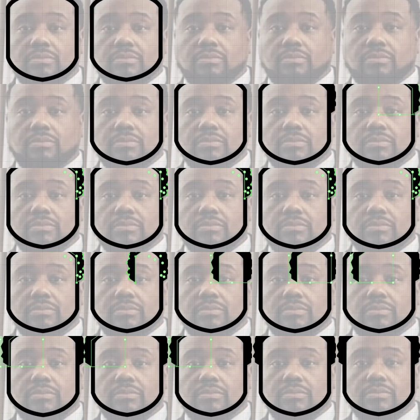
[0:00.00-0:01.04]
If I
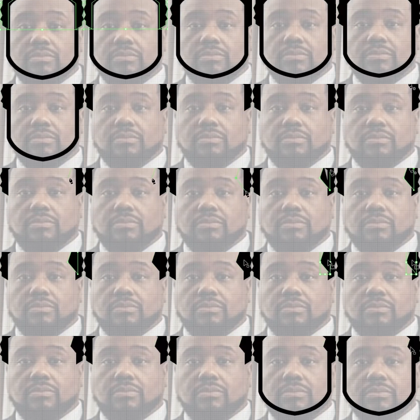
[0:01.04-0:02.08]
could begin
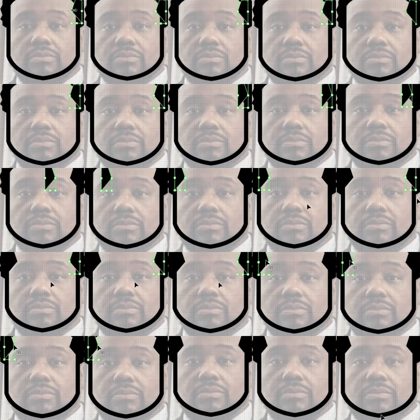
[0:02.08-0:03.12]
to be
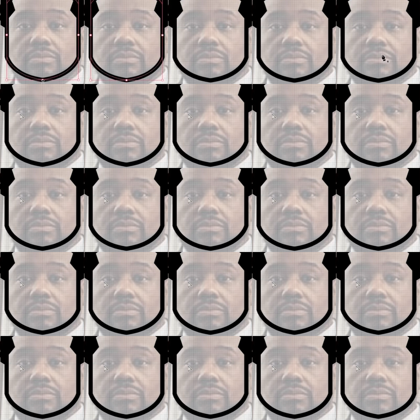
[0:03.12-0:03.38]
half of what